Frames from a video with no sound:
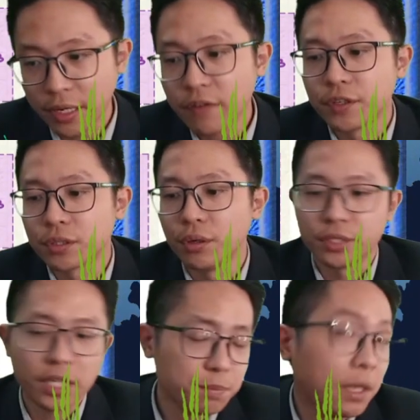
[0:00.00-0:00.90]
First law,
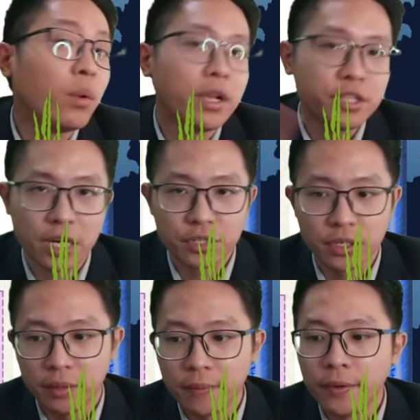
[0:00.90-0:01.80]
just pick one
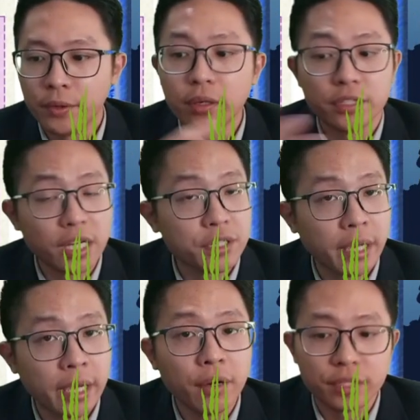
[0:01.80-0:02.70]
junction. You want the junction
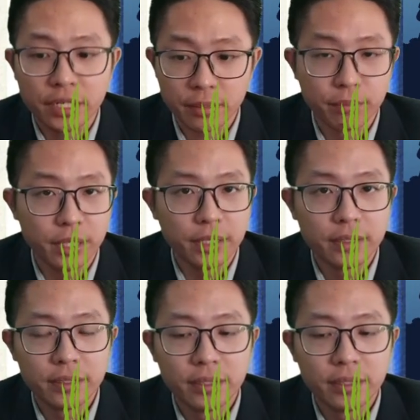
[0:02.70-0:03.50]
A or junction B?